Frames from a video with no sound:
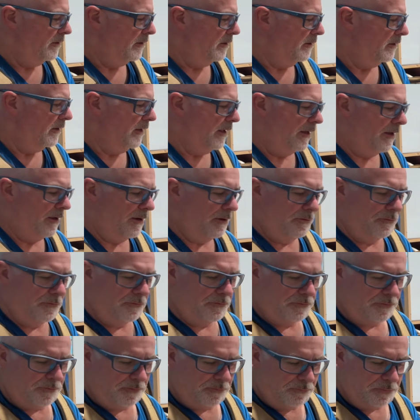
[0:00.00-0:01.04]
a lot
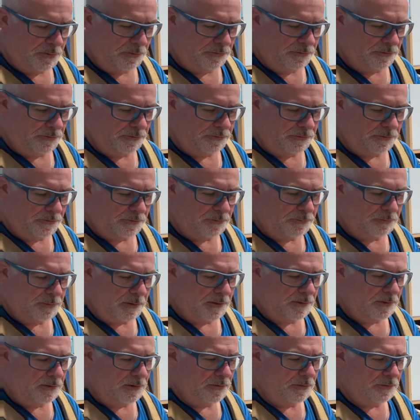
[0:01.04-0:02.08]
of boots and
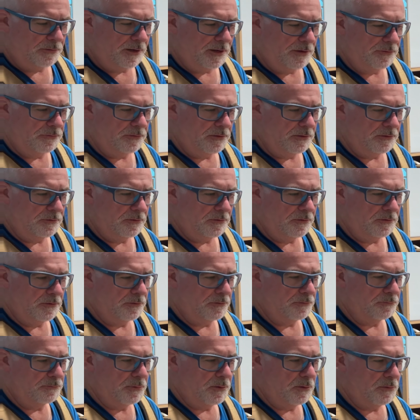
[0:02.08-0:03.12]
suspender safety to
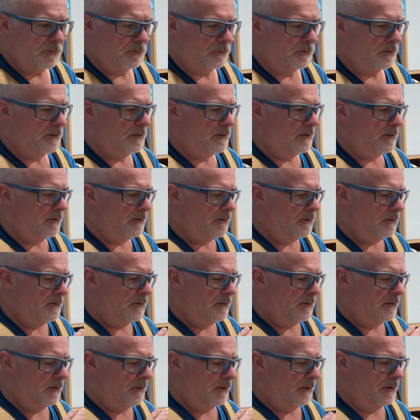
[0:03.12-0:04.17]
this boat
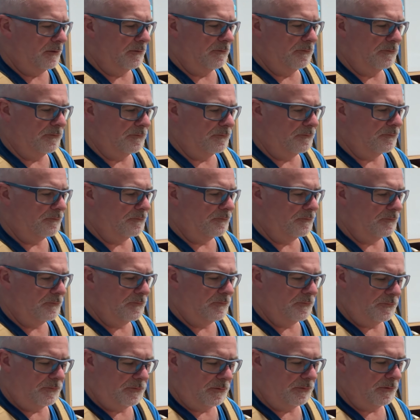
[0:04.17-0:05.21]

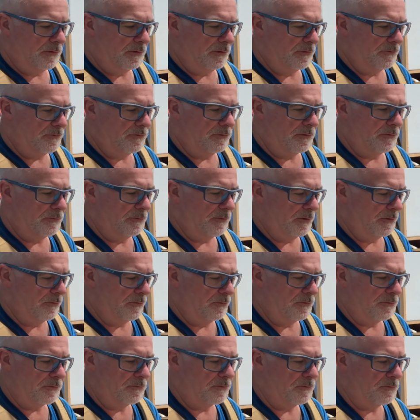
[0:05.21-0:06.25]
from the
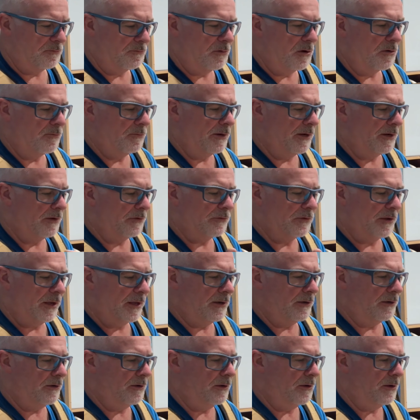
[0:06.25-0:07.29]
moment I
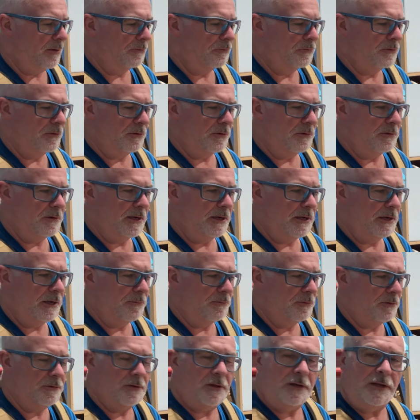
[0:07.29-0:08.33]
sanded it up to the day I
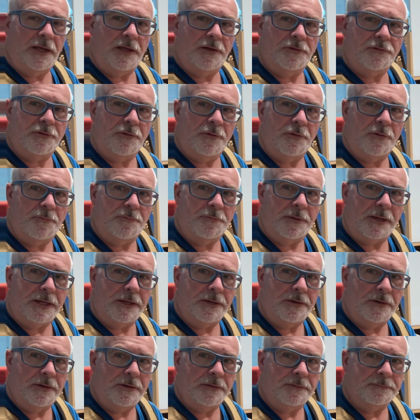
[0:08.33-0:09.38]
put the last coat of
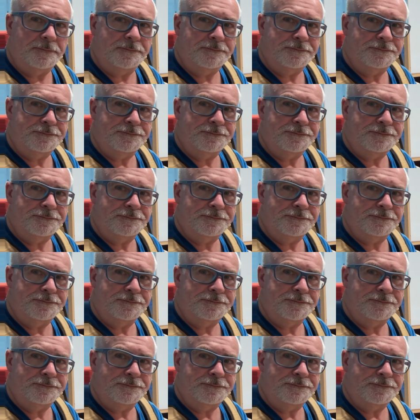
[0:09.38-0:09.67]
paint on.